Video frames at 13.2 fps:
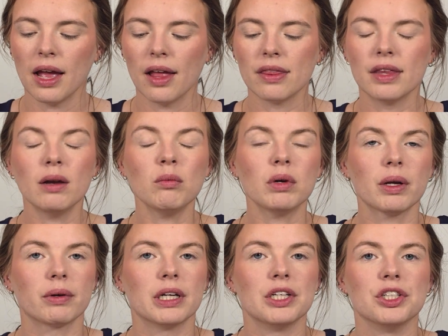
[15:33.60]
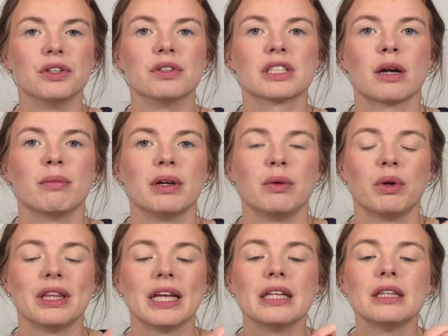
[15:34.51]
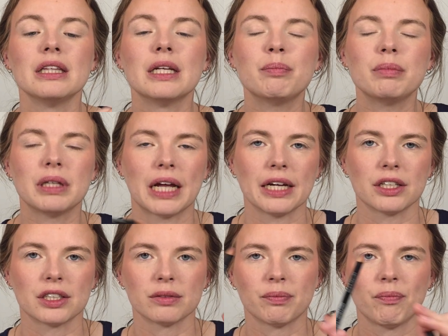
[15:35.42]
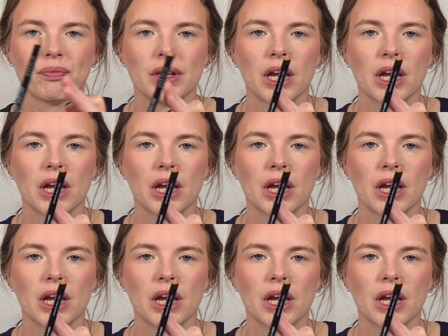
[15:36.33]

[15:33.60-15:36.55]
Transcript: Then what I'm going to do is come in with a lip liner.